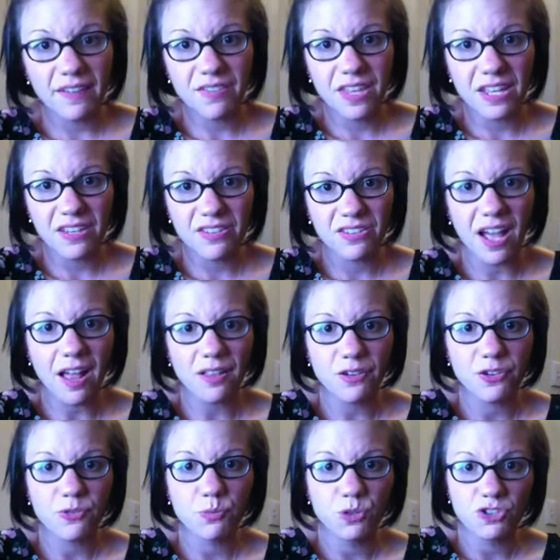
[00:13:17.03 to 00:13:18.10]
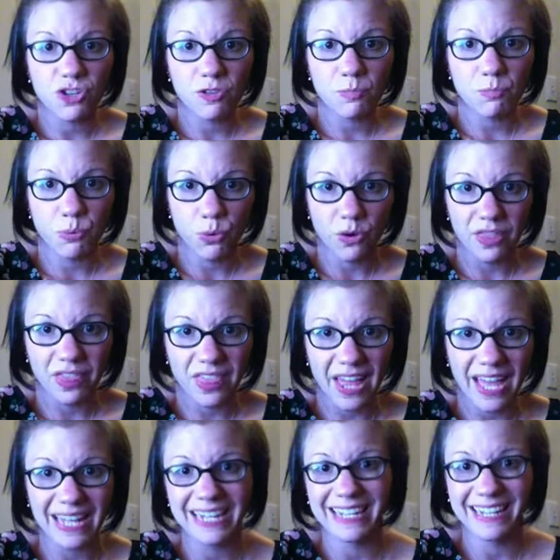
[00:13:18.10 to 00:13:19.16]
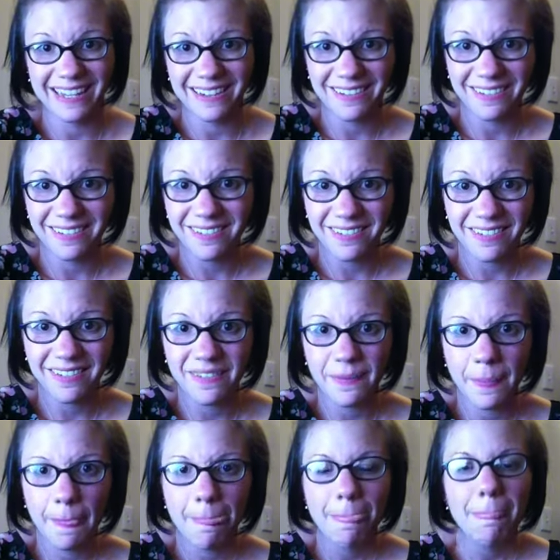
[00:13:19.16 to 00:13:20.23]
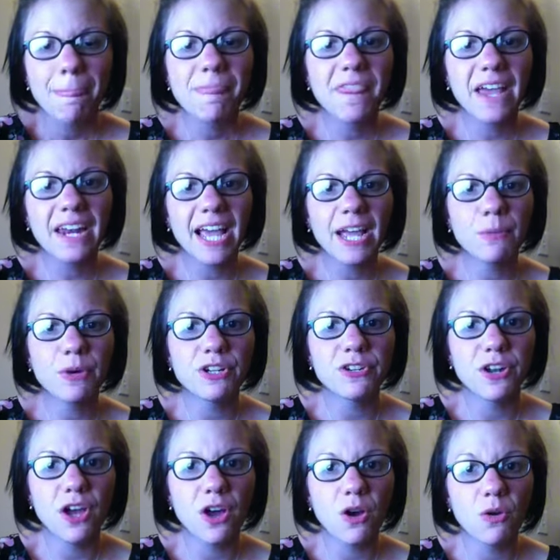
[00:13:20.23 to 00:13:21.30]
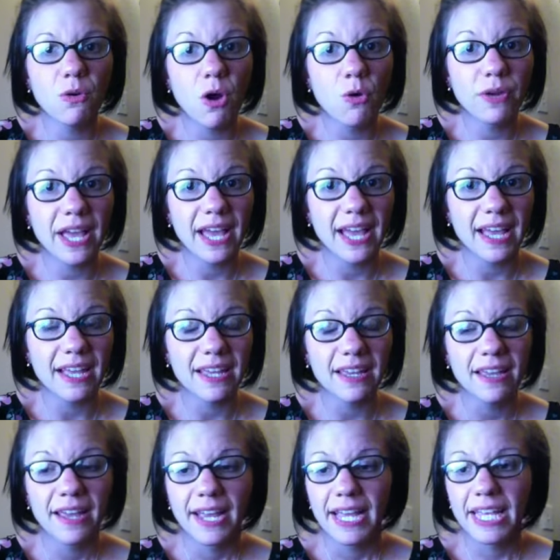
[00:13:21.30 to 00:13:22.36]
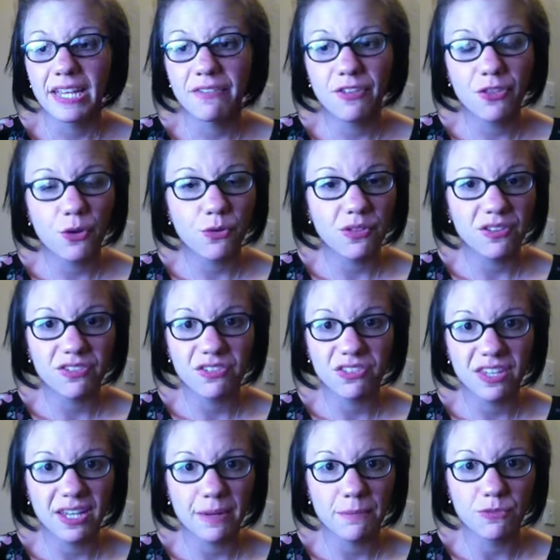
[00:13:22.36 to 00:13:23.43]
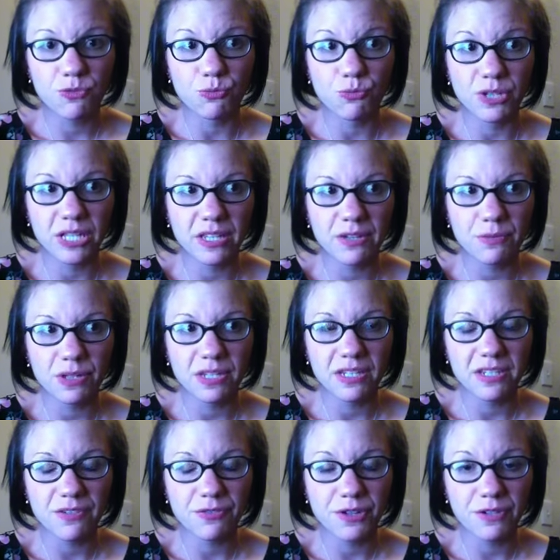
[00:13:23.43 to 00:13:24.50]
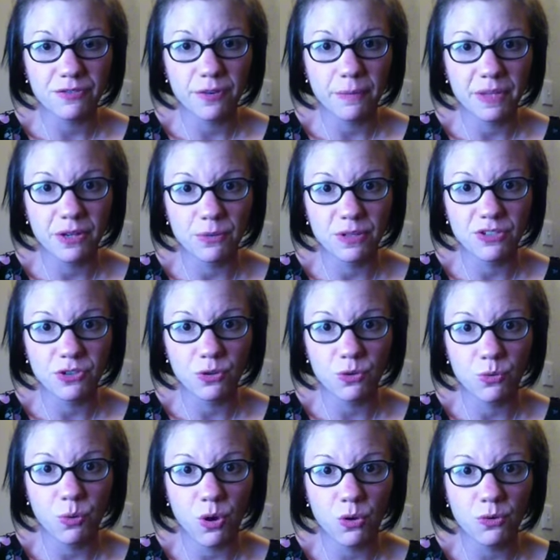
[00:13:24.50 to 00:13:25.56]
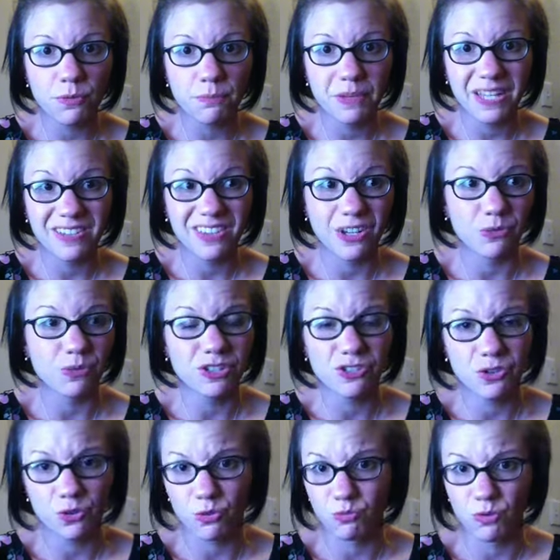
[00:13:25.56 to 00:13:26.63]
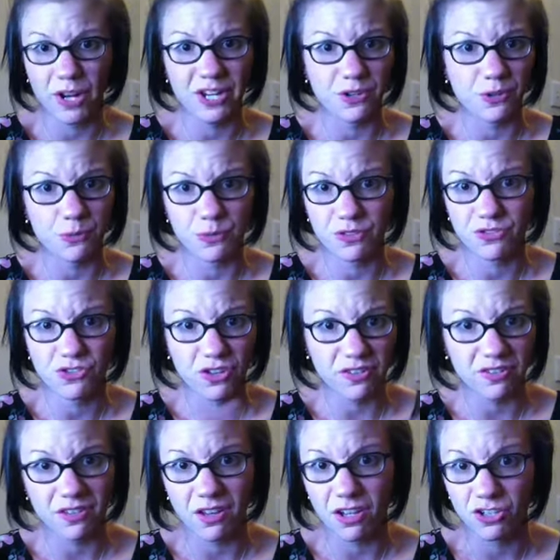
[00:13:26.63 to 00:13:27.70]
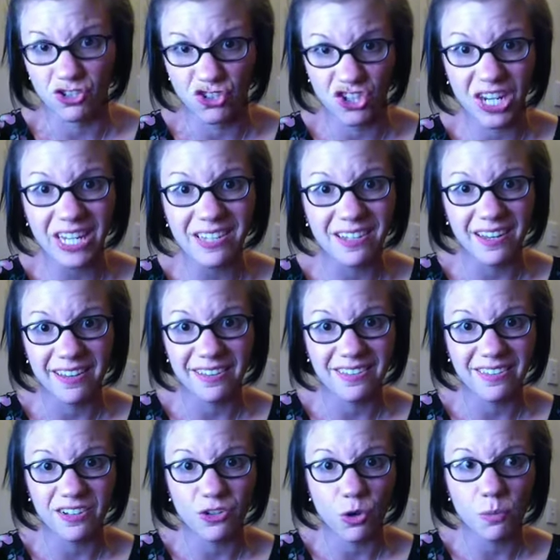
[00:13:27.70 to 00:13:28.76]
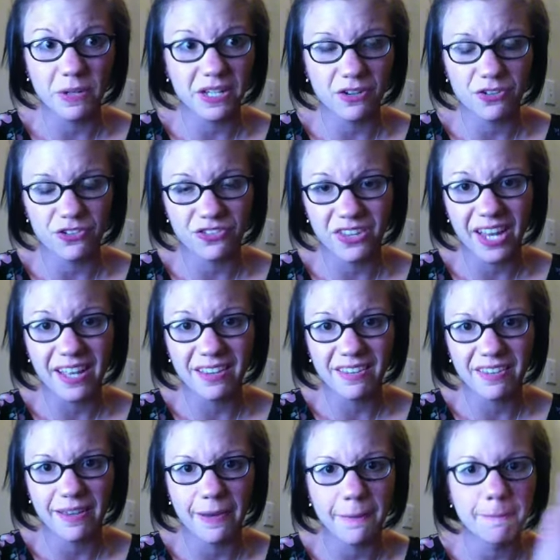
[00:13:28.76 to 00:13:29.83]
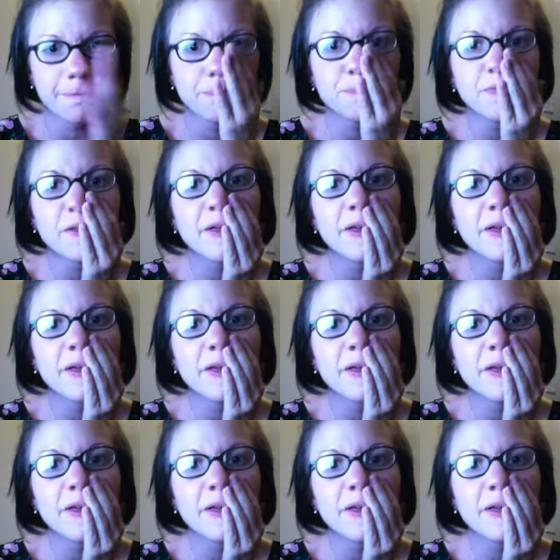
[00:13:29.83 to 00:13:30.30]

these scholars would just put that in, then I would know, okay, even though this seems really, really different from the original quote, because the original writer was just a genius and nobody understands him,